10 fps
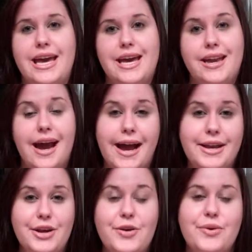And
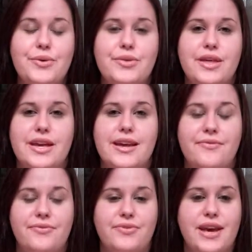I knew that
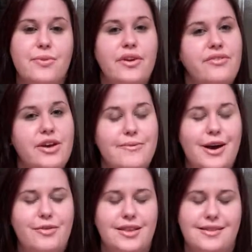if they would have come
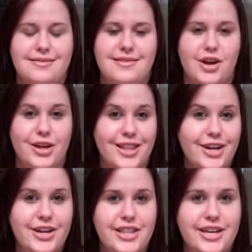out with this
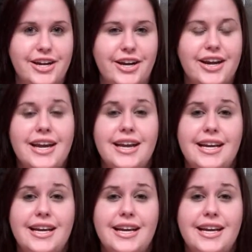earlier in the year,